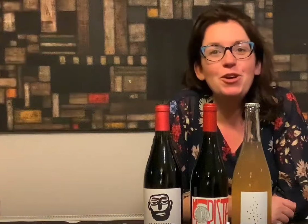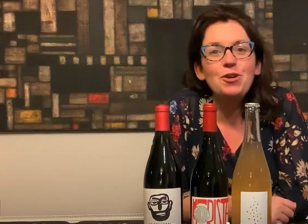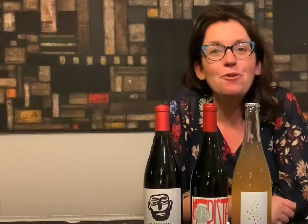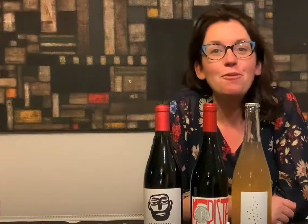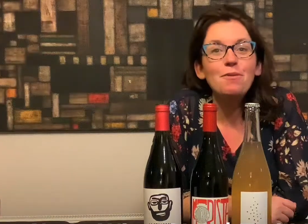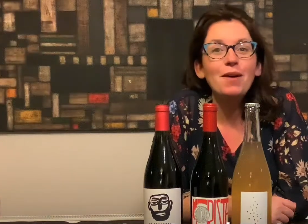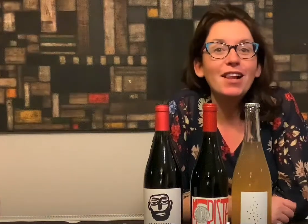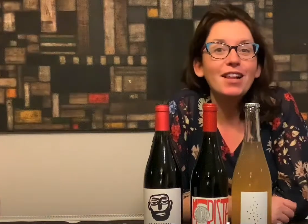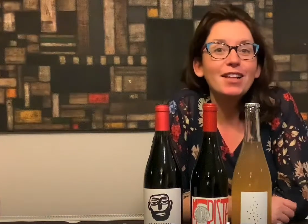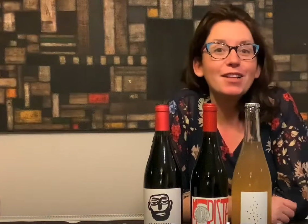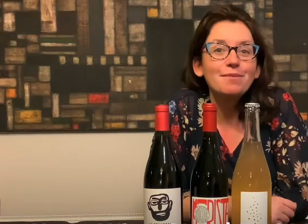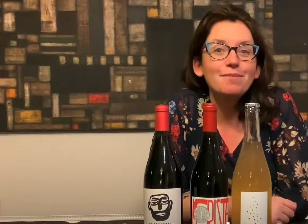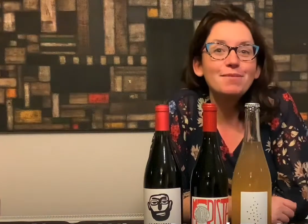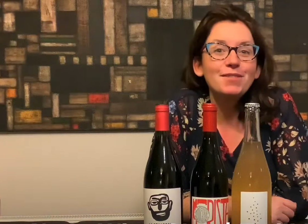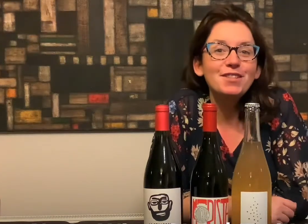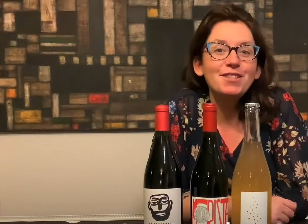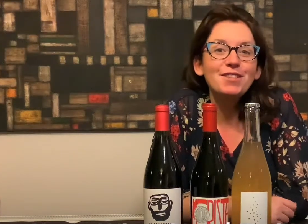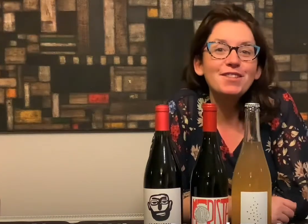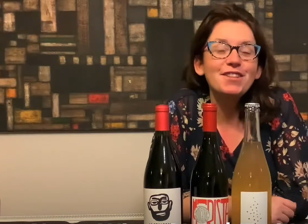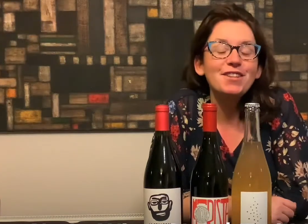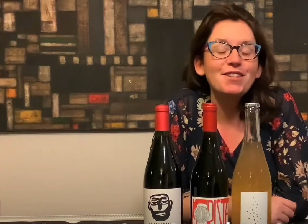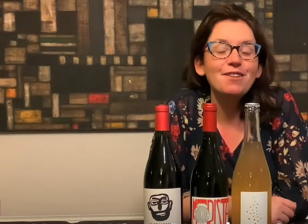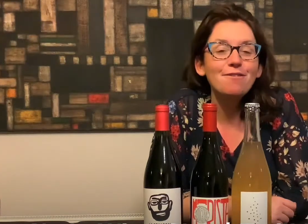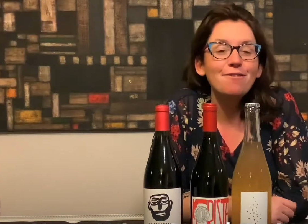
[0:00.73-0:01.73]
Welcome to
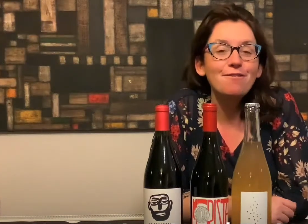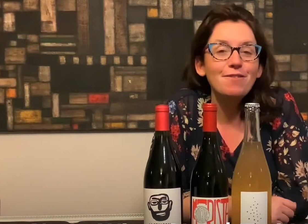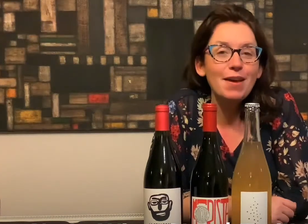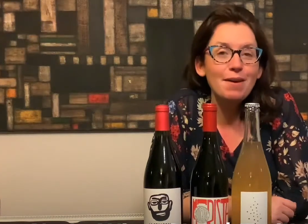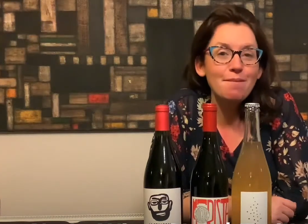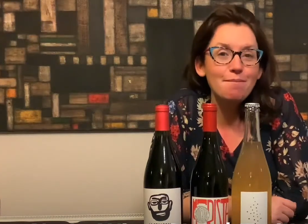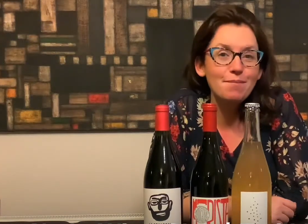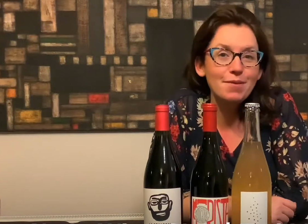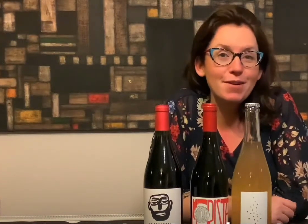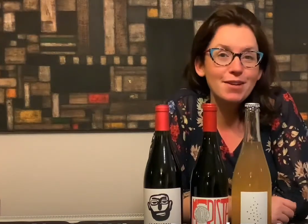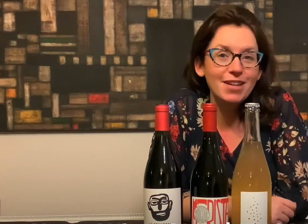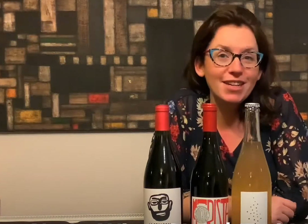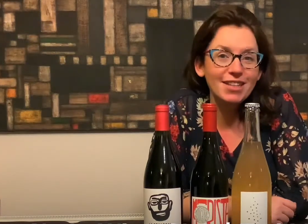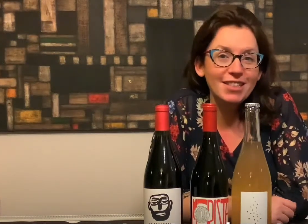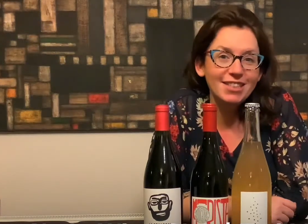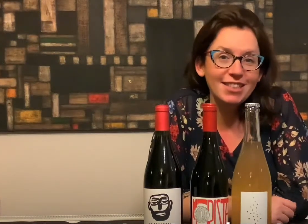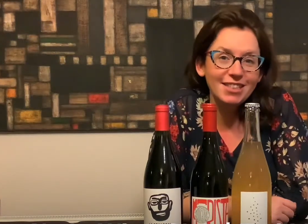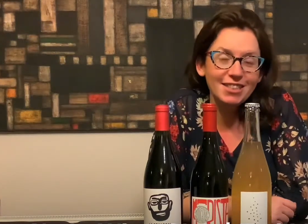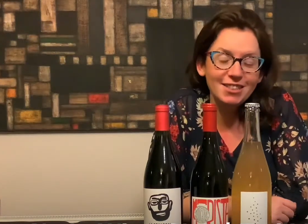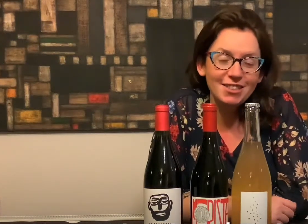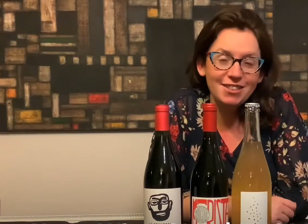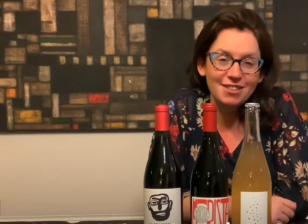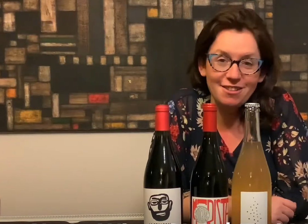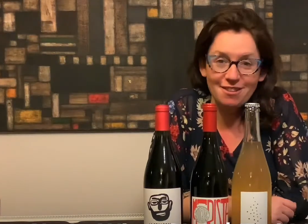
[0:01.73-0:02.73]
the November
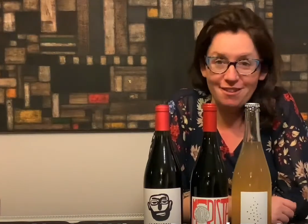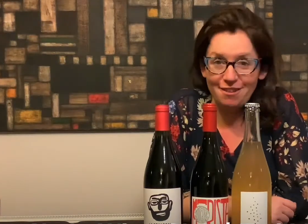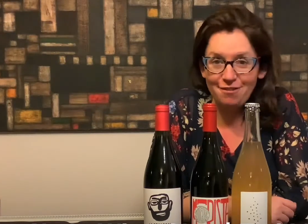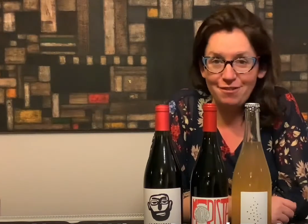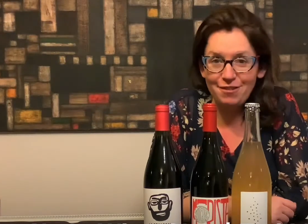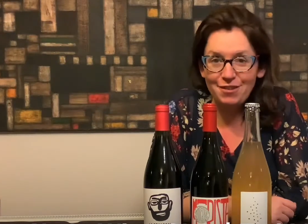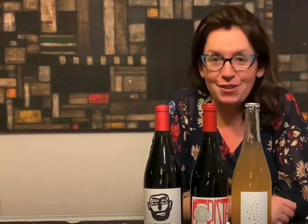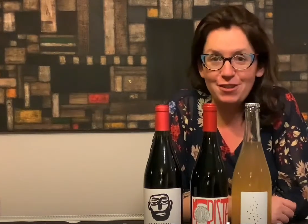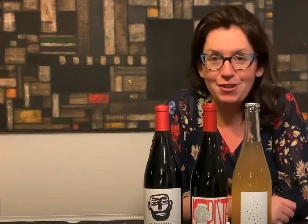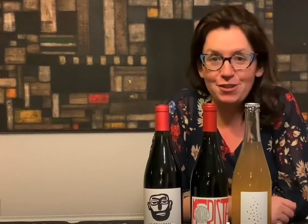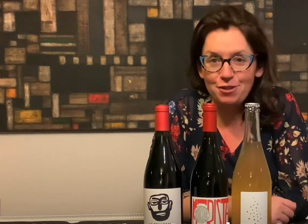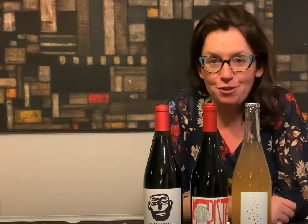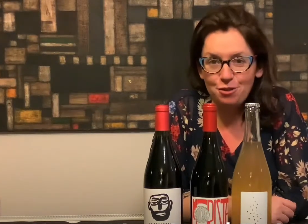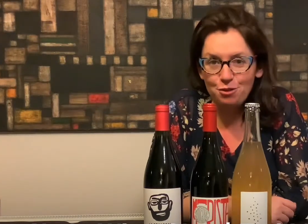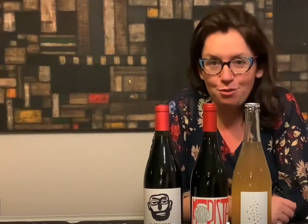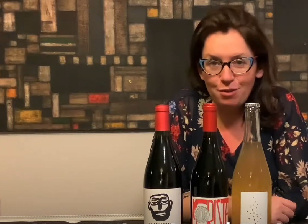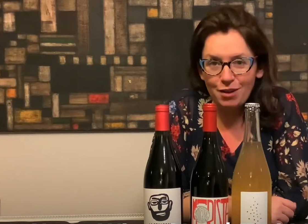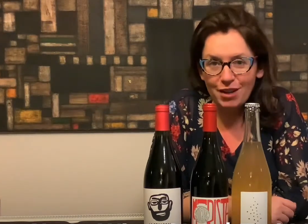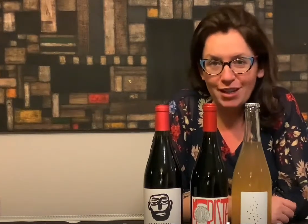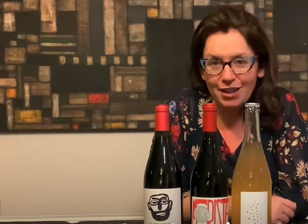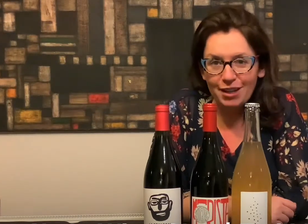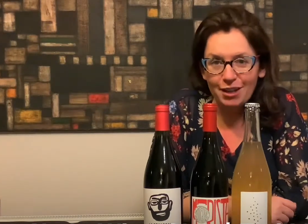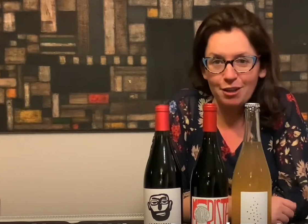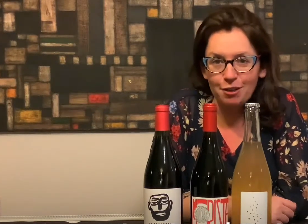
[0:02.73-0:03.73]
edition of the Nude
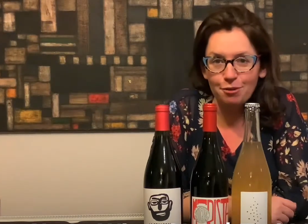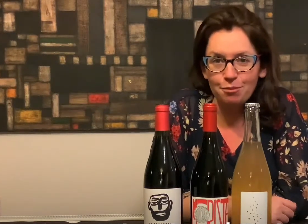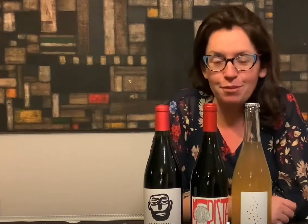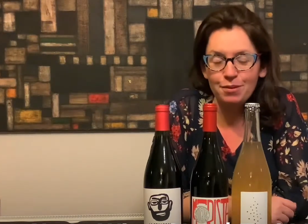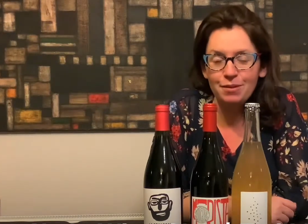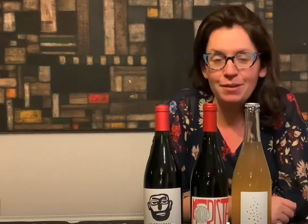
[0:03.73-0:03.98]
Wine Club.